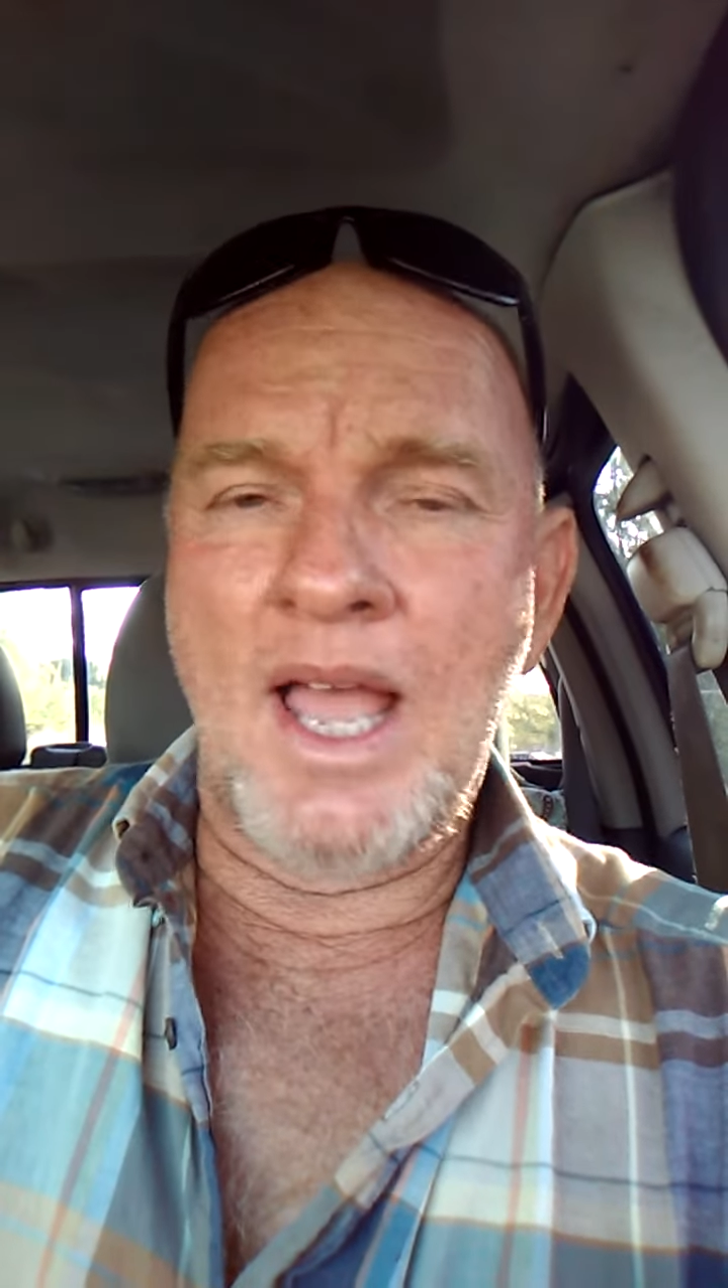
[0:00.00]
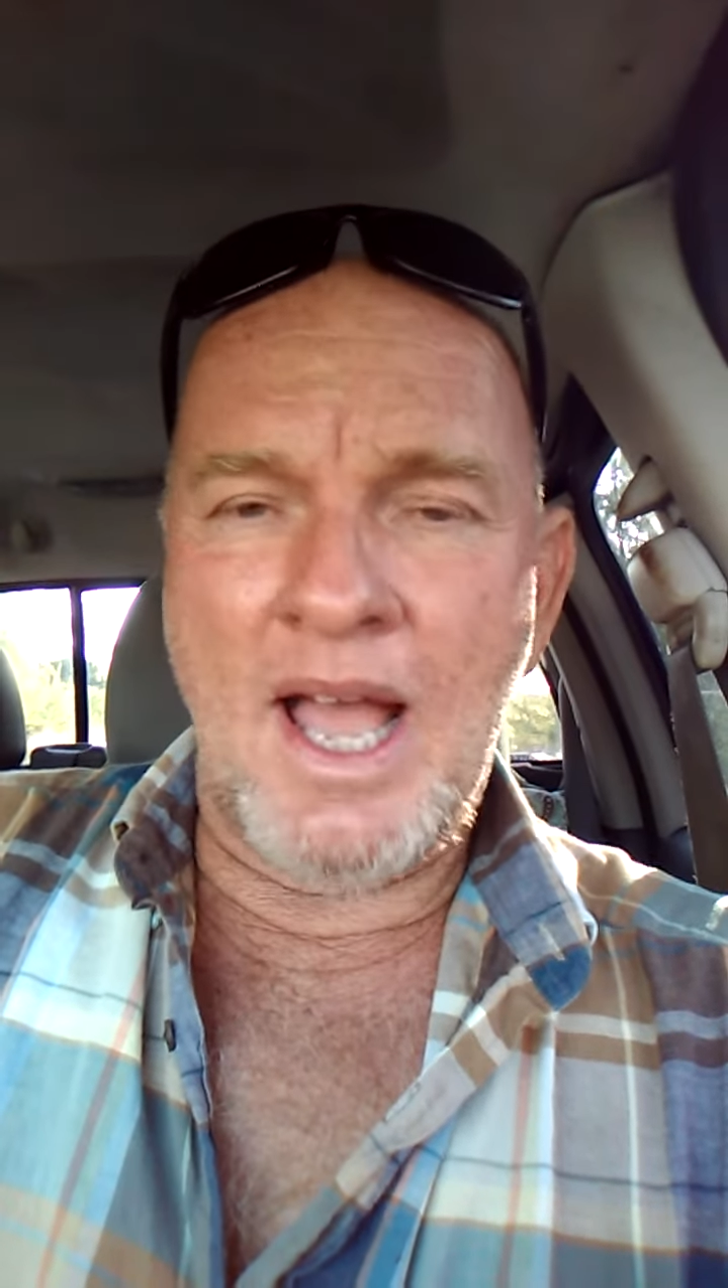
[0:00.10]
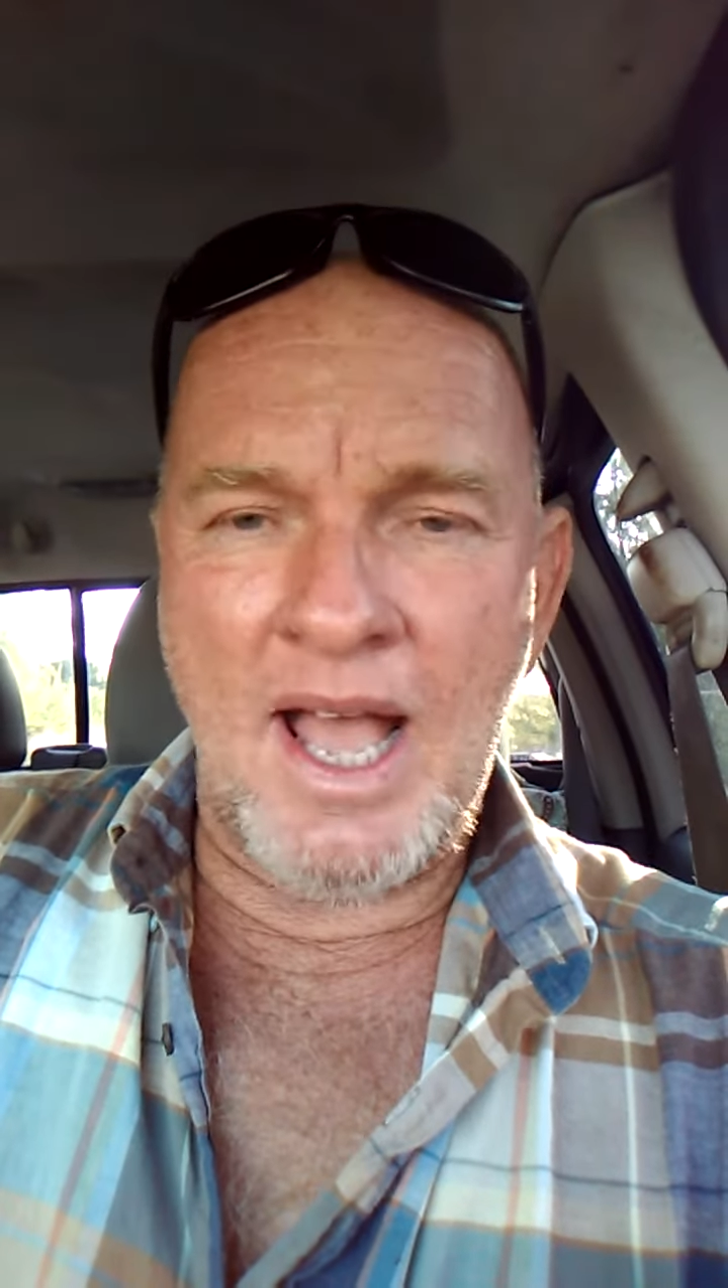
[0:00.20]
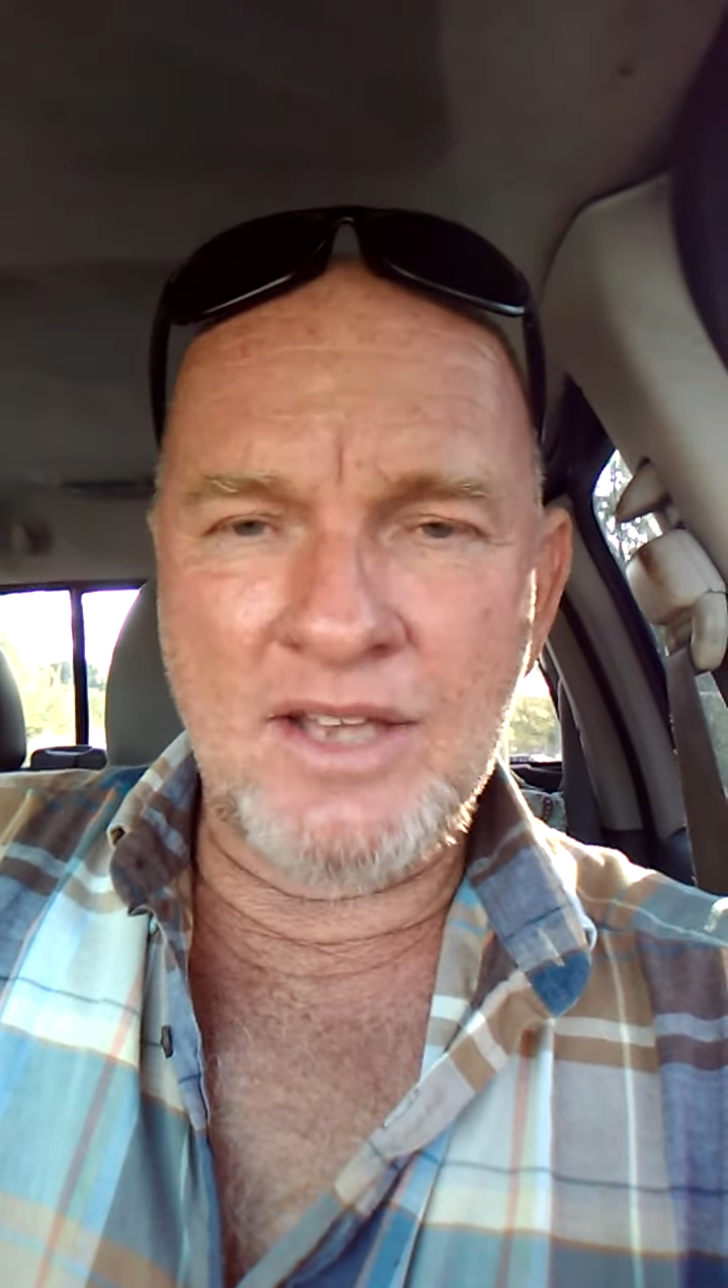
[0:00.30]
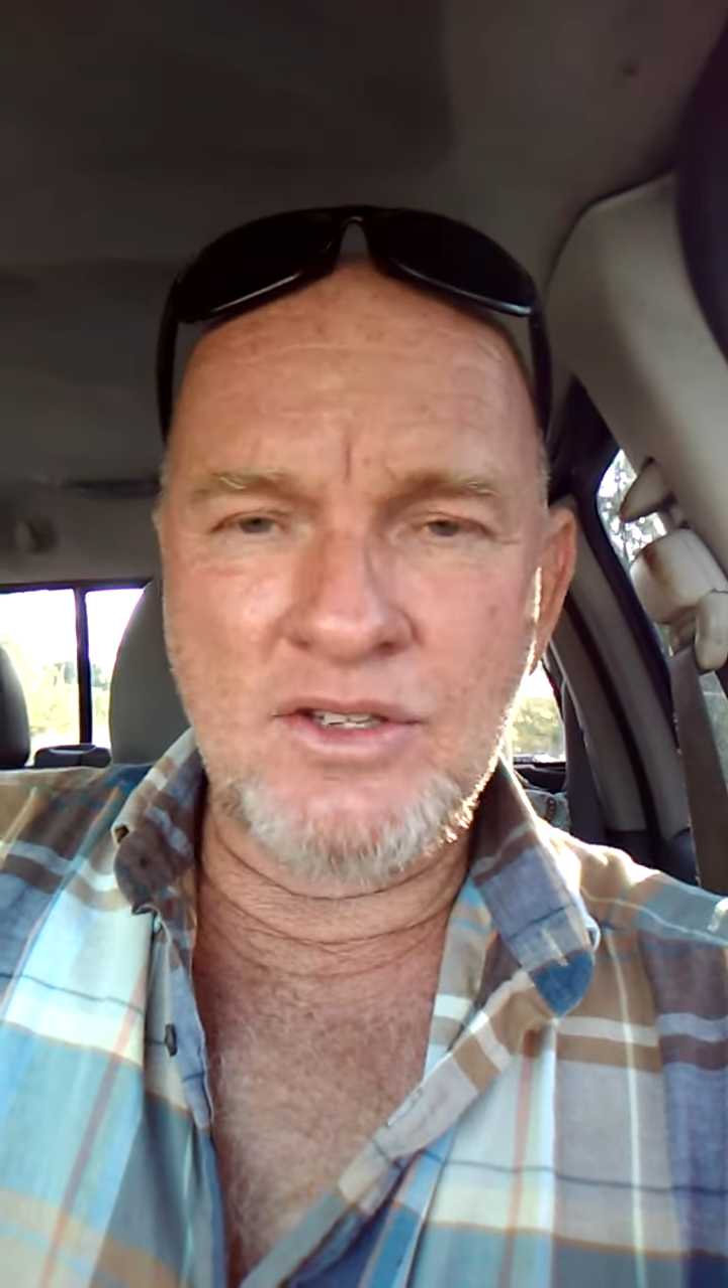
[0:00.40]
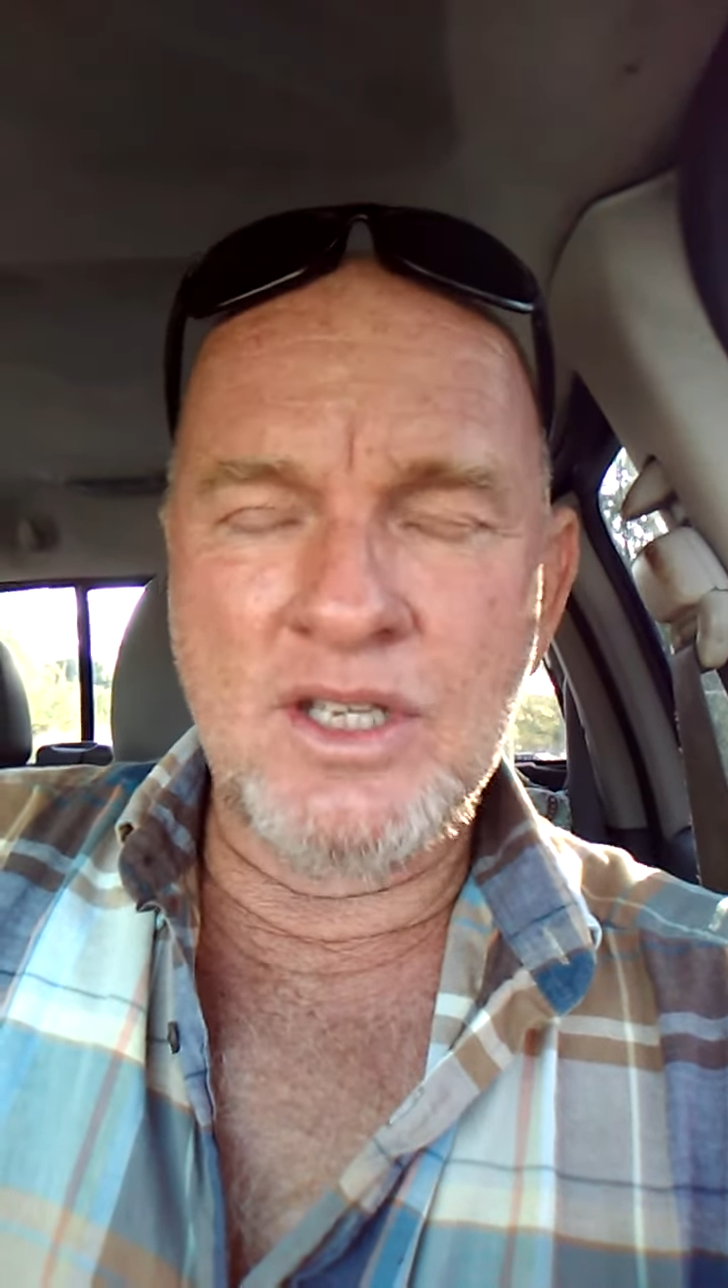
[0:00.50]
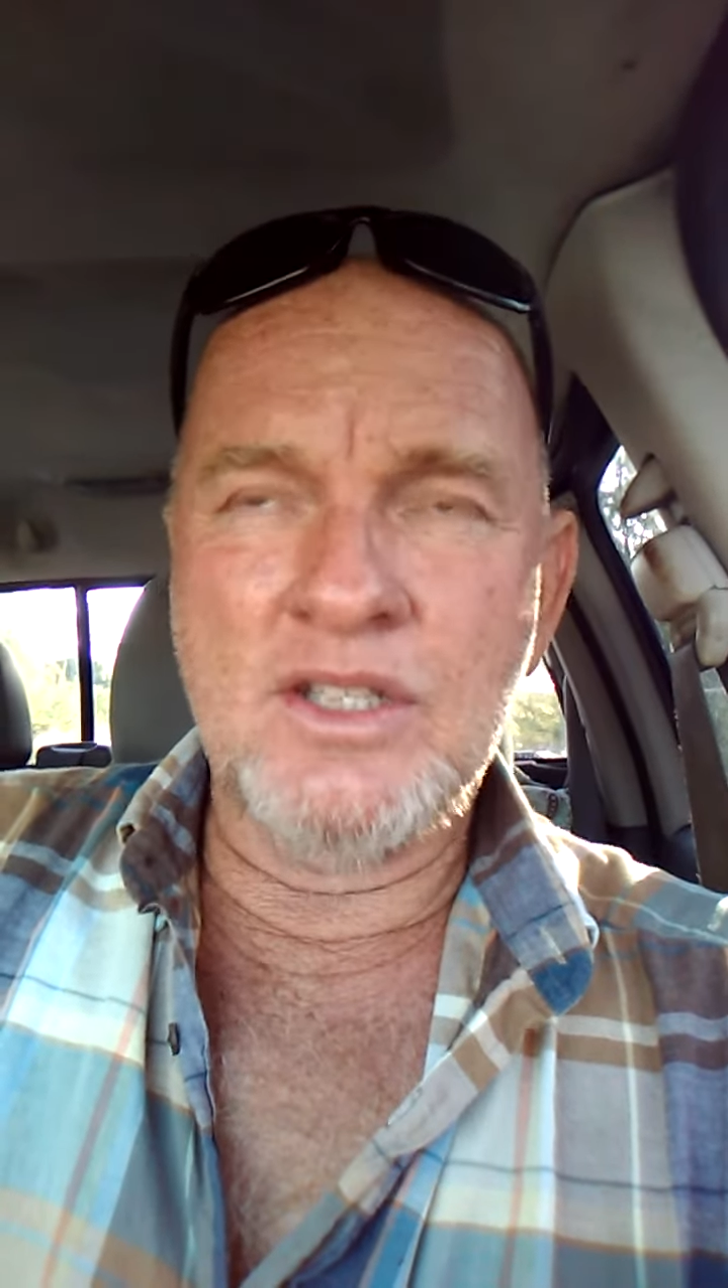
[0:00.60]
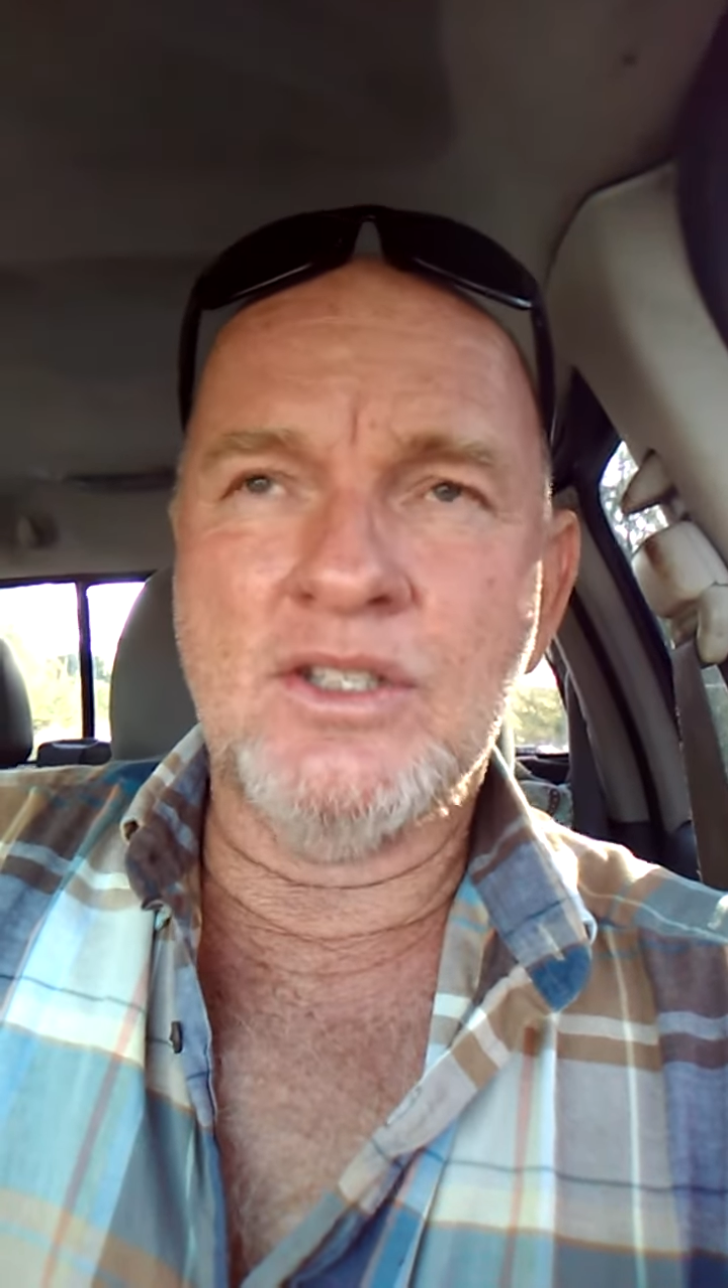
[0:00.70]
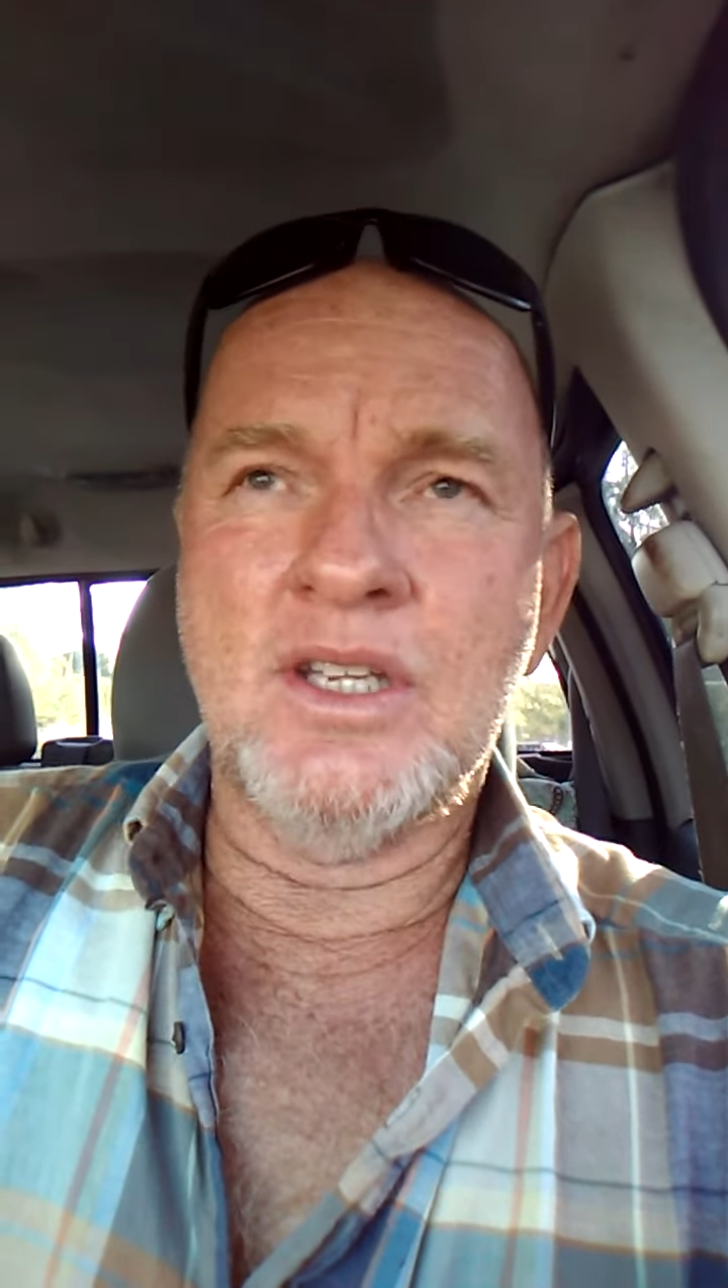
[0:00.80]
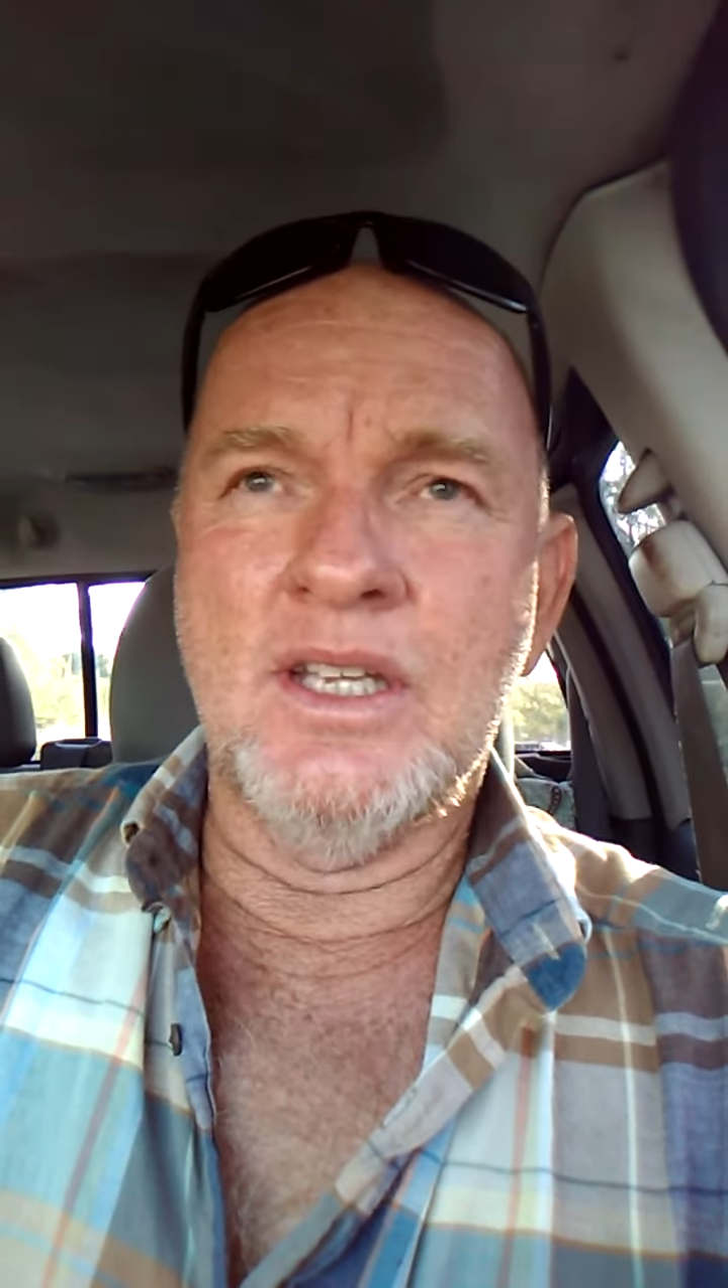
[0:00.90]
ask
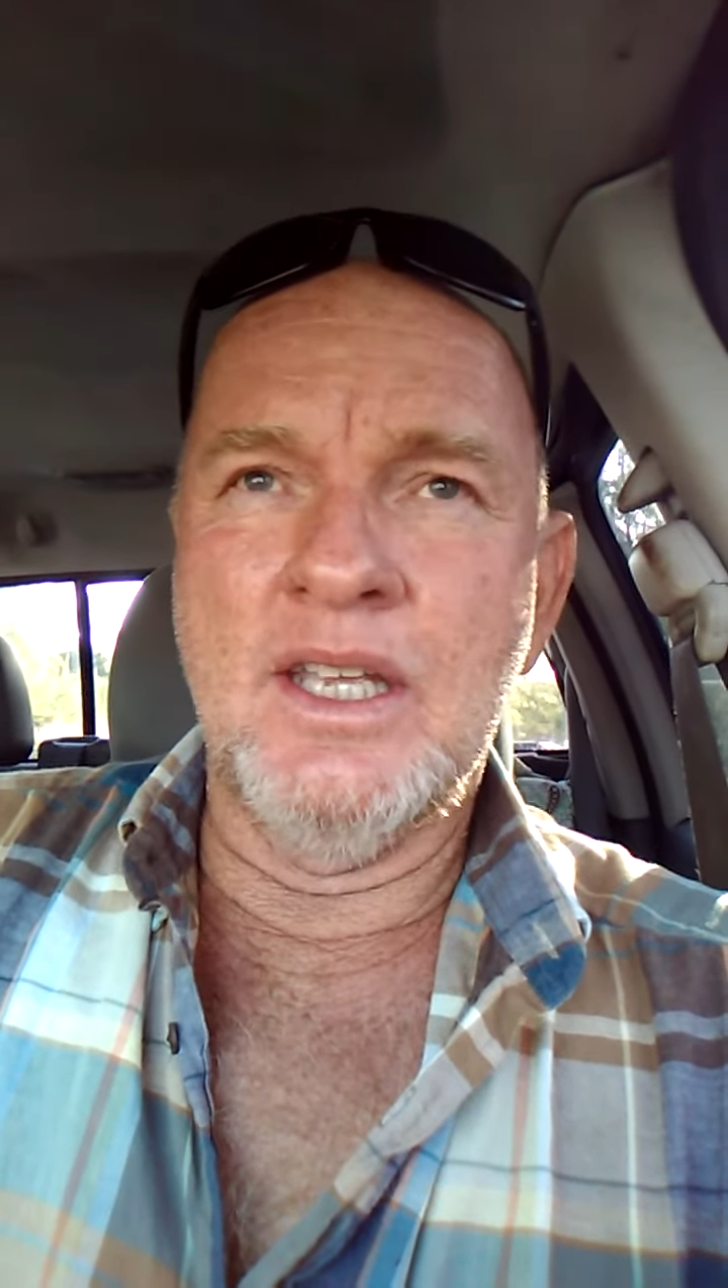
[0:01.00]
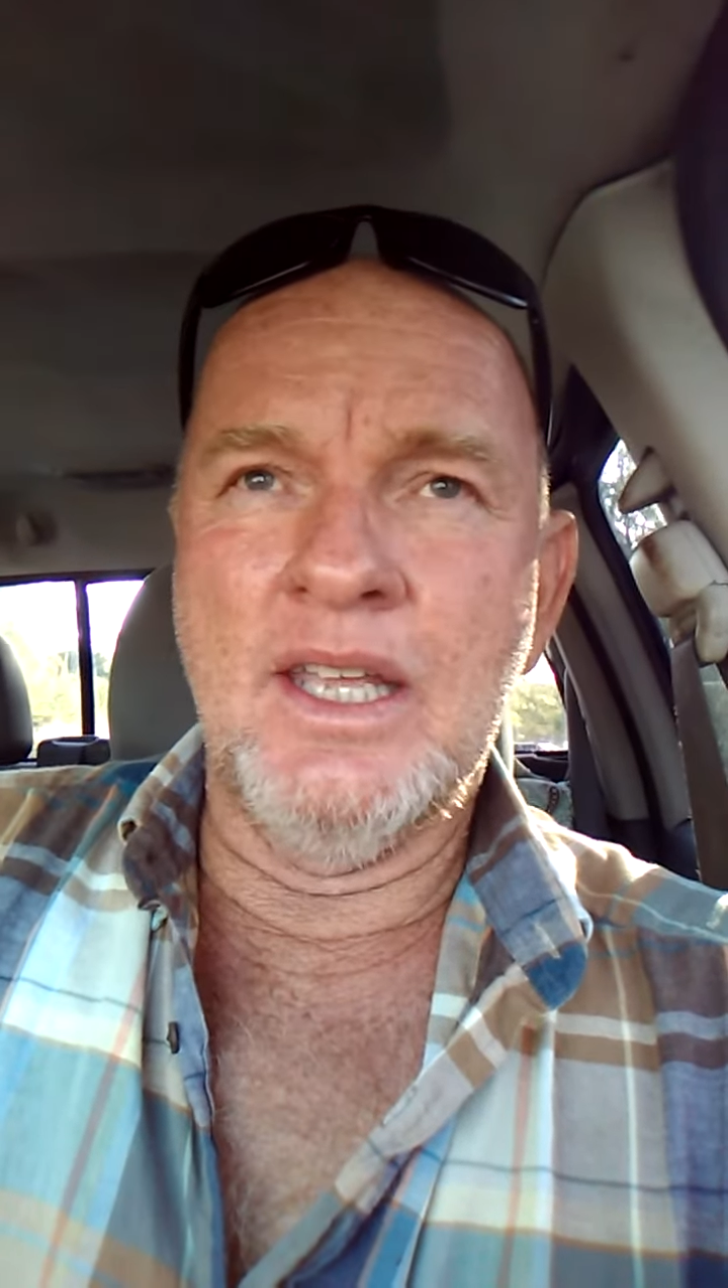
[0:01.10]
this